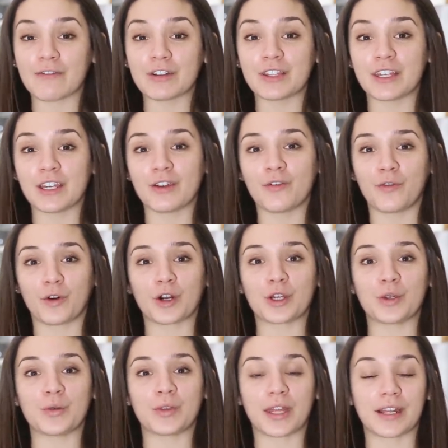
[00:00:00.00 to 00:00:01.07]
everything for
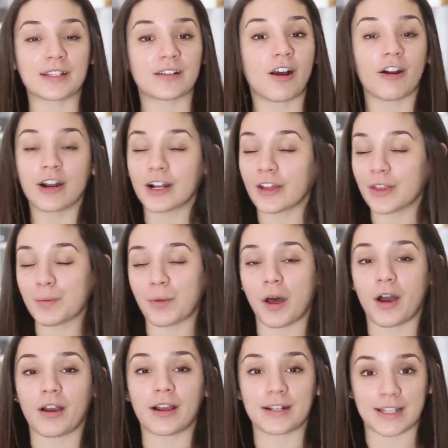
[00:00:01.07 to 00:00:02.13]
you that is already on the
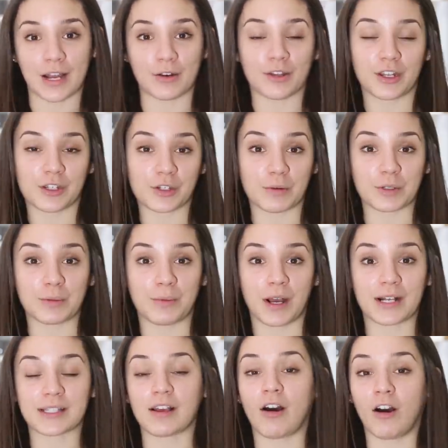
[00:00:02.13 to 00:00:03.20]
blog down in the description box.